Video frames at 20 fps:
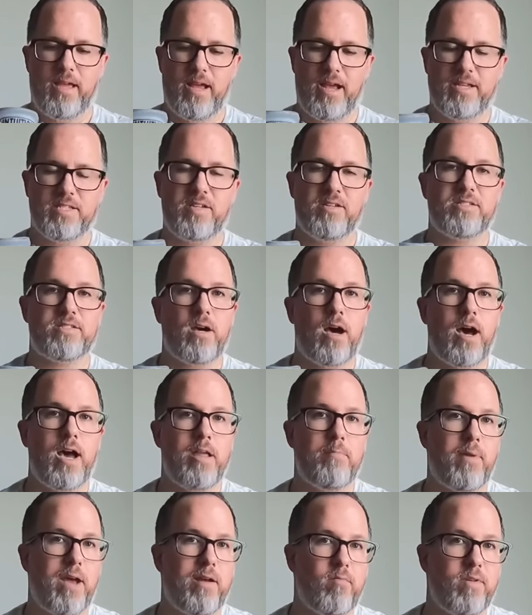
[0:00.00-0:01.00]
as you saw
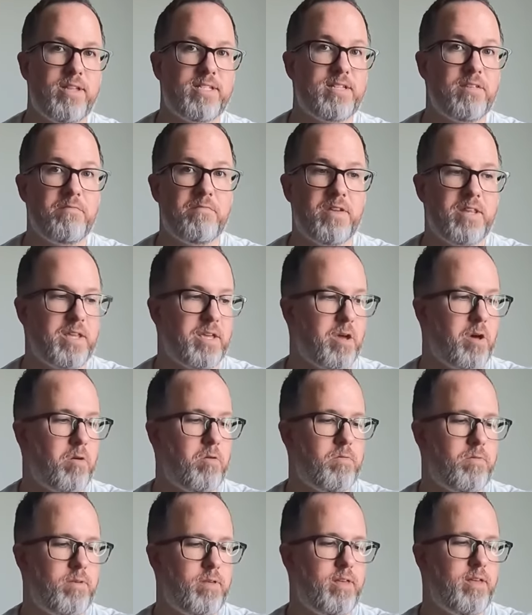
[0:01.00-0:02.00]
in my recent
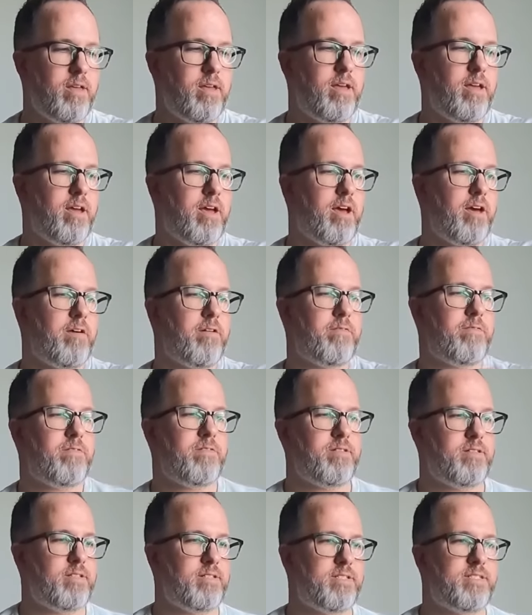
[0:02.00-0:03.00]
video of
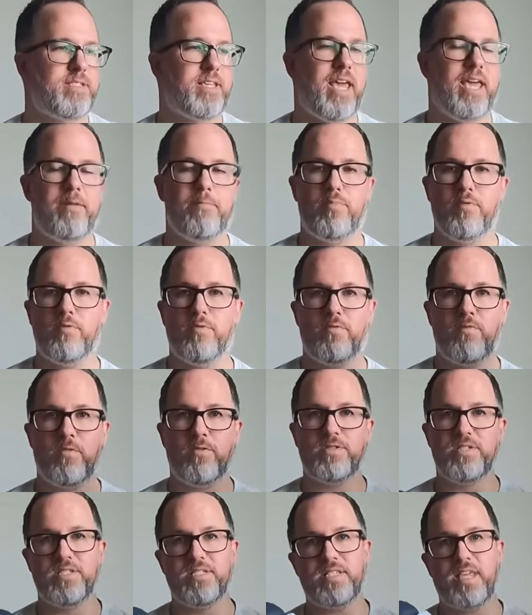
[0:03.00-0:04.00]
skate boot
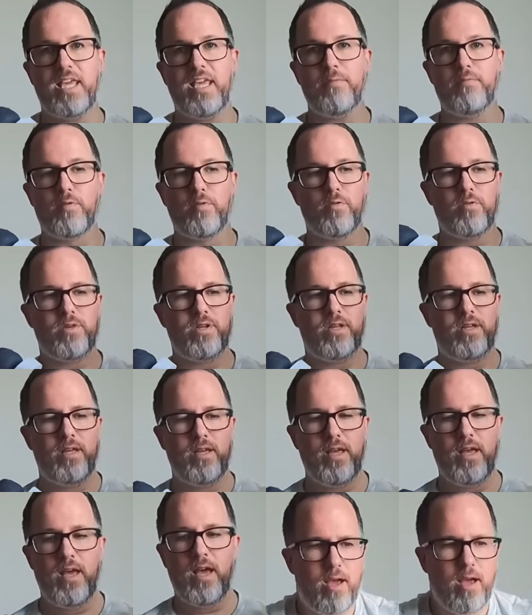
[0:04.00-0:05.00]
versus ski boot,
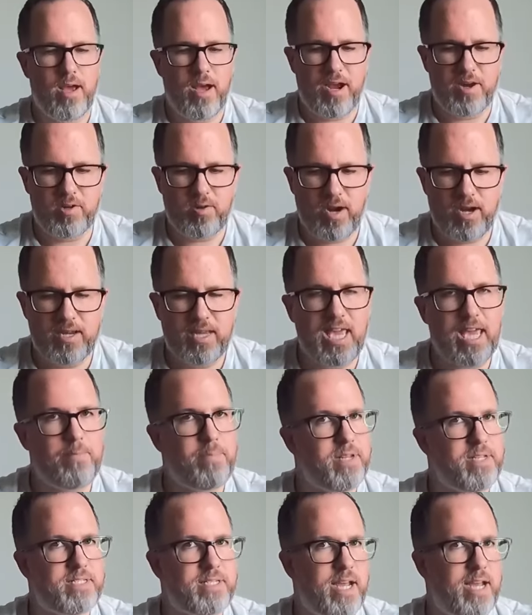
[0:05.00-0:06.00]
I tried to keep
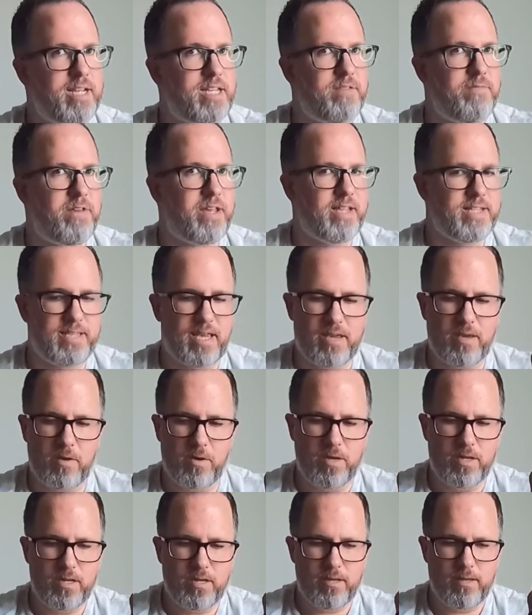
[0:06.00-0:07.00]
it as scientific as I
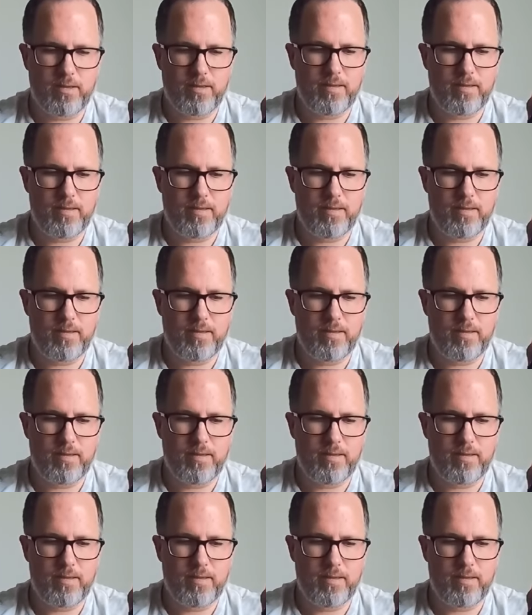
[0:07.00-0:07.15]
could,